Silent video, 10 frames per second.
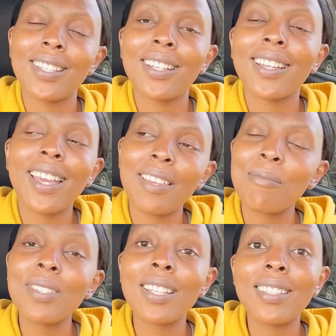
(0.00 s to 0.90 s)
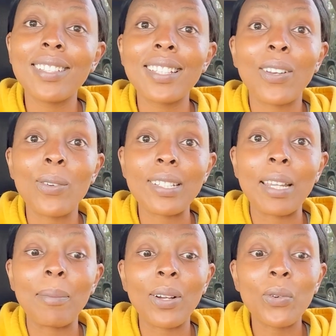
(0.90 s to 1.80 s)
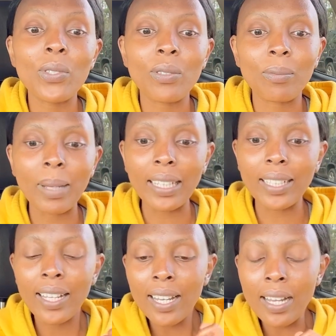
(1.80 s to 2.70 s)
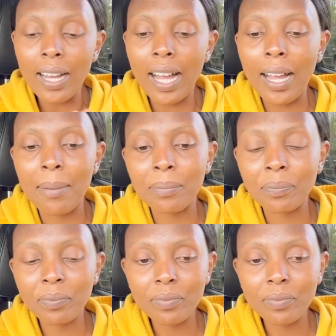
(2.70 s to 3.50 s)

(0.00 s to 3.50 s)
okay, me and this a long time ago of mine um